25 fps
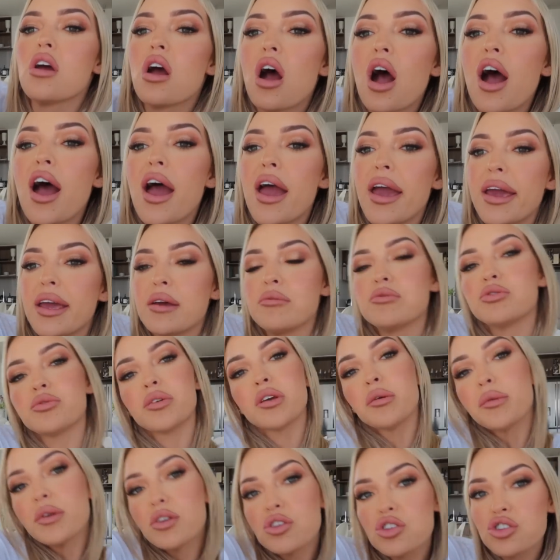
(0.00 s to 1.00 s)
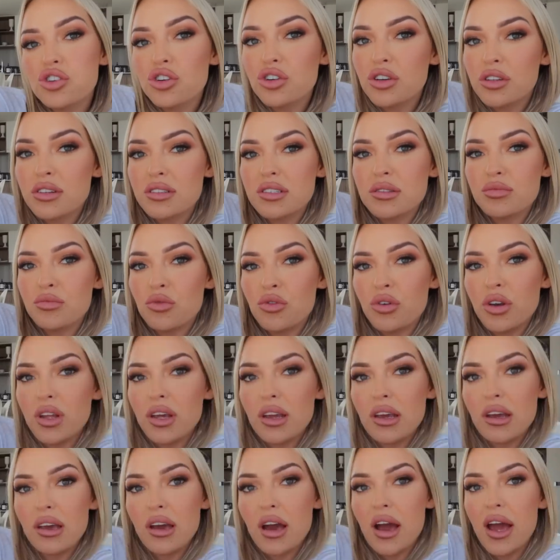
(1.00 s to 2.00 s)
I am doing a bit of shooting this
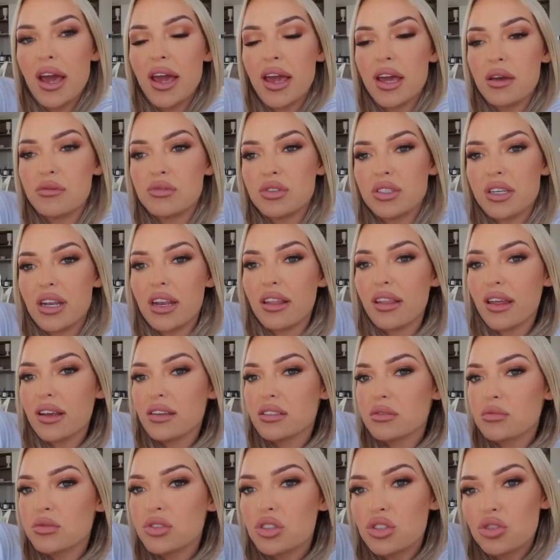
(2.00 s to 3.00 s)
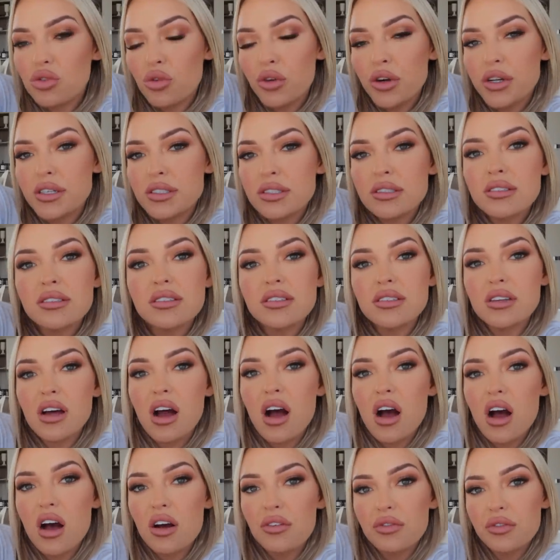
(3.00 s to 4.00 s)
morning. I am just getting like some stories and
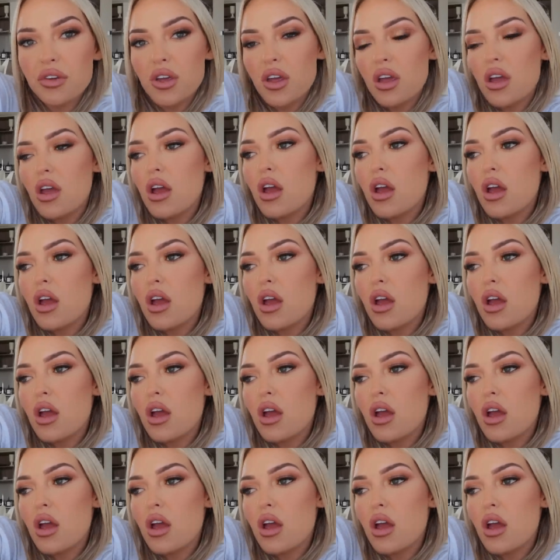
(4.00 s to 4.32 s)
stuff.